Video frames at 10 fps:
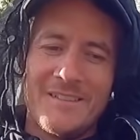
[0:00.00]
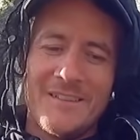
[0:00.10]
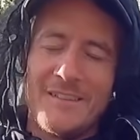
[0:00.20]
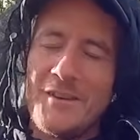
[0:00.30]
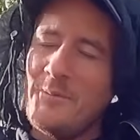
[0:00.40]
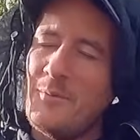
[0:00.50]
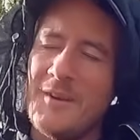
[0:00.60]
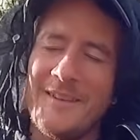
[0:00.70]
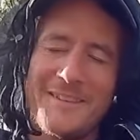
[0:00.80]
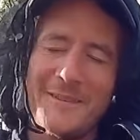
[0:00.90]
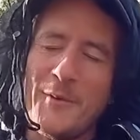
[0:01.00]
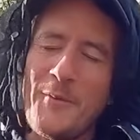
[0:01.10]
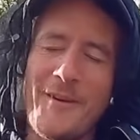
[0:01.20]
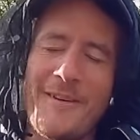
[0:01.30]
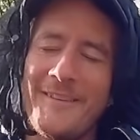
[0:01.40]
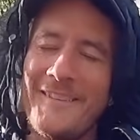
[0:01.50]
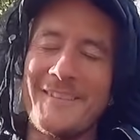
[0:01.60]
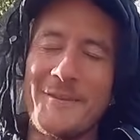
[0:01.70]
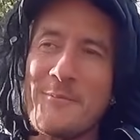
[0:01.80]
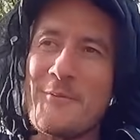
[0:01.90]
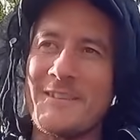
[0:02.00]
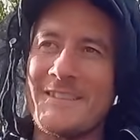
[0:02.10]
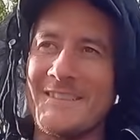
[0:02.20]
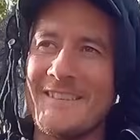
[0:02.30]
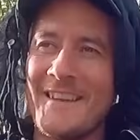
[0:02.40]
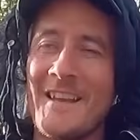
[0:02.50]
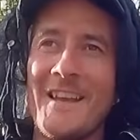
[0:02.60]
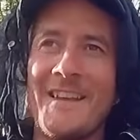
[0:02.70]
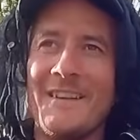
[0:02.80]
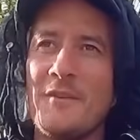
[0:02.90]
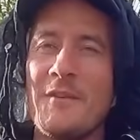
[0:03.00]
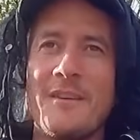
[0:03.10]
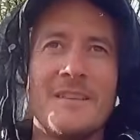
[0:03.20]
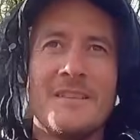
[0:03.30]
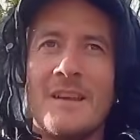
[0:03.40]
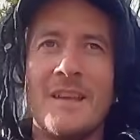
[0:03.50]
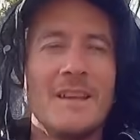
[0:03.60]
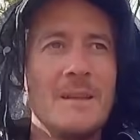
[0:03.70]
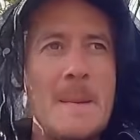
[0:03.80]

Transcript: like time away is so hard, it's so precious to yeah, and it, it's like,